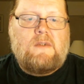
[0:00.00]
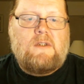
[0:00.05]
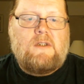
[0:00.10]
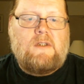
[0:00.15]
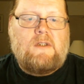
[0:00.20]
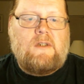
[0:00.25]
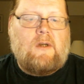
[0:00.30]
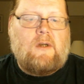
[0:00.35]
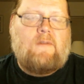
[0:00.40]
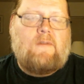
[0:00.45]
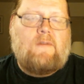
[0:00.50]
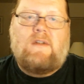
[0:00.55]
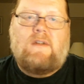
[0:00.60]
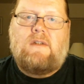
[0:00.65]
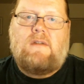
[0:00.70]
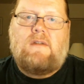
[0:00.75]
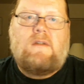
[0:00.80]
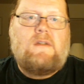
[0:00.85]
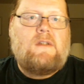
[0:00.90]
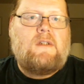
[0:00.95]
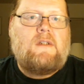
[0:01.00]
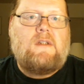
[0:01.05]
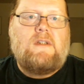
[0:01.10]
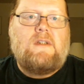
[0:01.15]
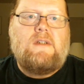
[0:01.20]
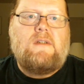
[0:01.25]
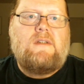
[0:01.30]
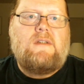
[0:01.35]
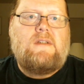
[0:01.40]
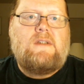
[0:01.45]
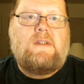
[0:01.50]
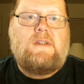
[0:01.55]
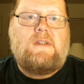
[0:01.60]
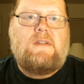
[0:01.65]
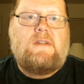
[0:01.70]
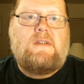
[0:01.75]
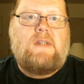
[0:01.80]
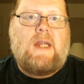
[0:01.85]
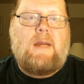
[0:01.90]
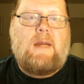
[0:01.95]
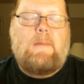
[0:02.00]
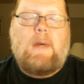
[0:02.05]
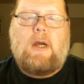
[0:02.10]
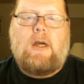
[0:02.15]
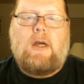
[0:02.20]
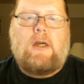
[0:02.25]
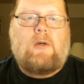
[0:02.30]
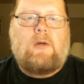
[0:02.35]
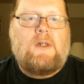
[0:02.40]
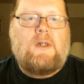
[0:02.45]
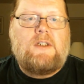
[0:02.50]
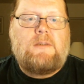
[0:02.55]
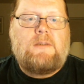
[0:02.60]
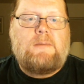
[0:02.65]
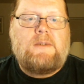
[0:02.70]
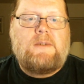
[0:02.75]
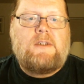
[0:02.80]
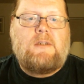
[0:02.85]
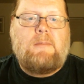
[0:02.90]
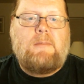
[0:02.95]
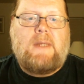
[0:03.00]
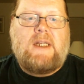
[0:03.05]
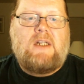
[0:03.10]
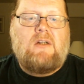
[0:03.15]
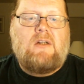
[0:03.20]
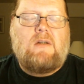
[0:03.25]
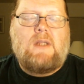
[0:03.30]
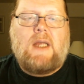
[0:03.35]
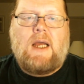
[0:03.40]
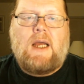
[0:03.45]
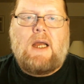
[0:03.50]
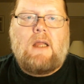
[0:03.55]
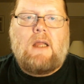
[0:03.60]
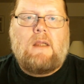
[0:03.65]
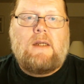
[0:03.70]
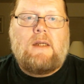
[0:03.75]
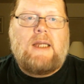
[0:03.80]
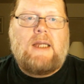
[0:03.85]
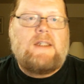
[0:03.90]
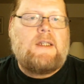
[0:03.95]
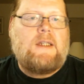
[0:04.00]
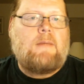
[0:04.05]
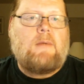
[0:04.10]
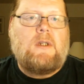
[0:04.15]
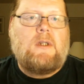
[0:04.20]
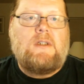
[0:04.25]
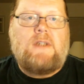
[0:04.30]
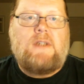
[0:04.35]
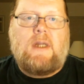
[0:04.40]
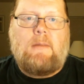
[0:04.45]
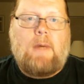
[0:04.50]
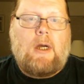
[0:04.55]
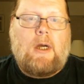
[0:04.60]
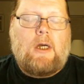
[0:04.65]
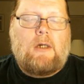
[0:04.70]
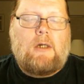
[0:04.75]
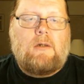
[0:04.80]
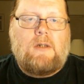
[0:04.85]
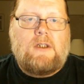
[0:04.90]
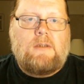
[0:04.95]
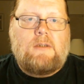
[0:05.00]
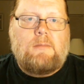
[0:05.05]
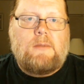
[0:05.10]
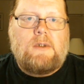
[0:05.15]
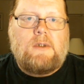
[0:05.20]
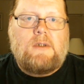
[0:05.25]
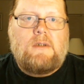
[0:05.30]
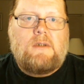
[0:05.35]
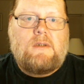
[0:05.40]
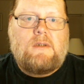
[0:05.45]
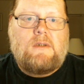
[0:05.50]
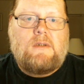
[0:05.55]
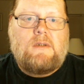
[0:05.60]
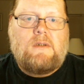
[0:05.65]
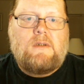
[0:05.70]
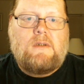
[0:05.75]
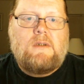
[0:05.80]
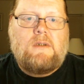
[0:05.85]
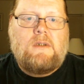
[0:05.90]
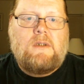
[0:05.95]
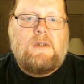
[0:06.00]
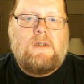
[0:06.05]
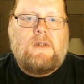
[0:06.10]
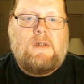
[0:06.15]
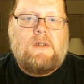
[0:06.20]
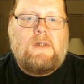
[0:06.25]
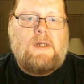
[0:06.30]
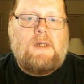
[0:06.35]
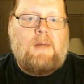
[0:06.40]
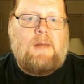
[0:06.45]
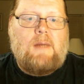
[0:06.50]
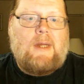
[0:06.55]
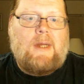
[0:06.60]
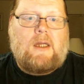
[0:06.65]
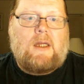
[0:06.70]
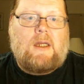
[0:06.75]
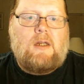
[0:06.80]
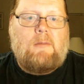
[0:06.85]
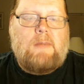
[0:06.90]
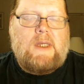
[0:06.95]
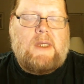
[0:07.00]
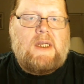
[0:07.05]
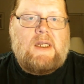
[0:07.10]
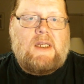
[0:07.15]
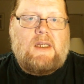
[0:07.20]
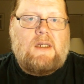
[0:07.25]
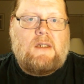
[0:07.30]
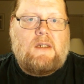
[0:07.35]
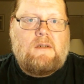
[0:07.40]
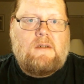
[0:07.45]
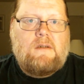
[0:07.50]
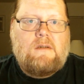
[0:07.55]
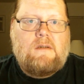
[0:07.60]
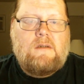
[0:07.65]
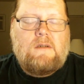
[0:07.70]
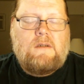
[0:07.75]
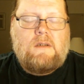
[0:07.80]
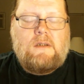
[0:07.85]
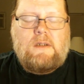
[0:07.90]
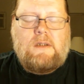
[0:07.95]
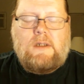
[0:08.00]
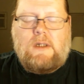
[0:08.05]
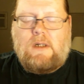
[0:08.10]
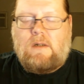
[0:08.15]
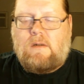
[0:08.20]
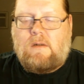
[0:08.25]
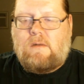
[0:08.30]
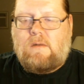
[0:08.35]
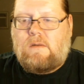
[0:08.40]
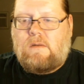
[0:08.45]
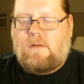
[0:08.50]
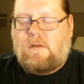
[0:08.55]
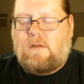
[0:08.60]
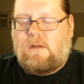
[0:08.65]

If you say Merry Christmas to me during the holidays, I'm going to say Merry Christmas. I'm not going to be, but